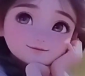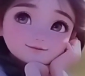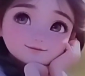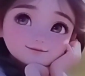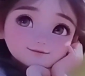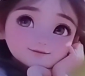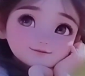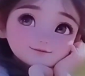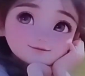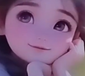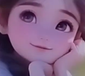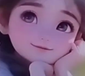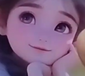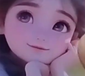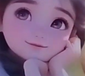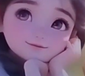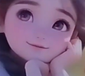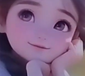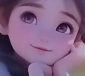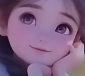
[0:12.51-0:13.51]
but you can
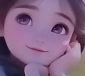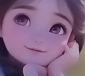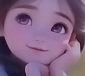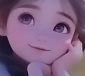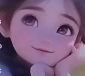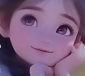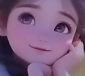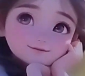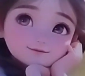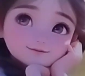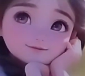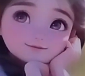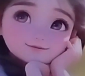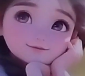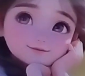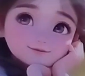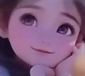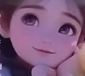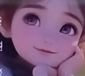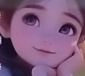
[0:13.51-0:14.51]
easily set your picture
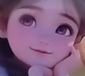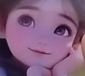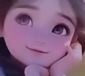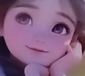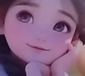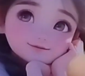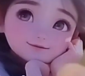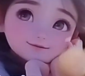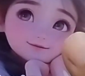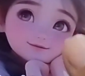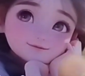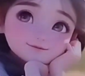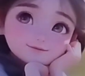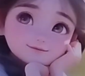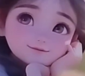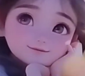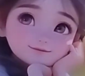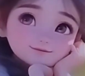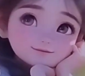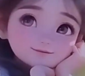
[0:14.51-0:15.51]
from your phone dialer,
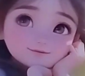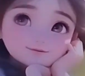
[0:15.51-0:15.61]
okay.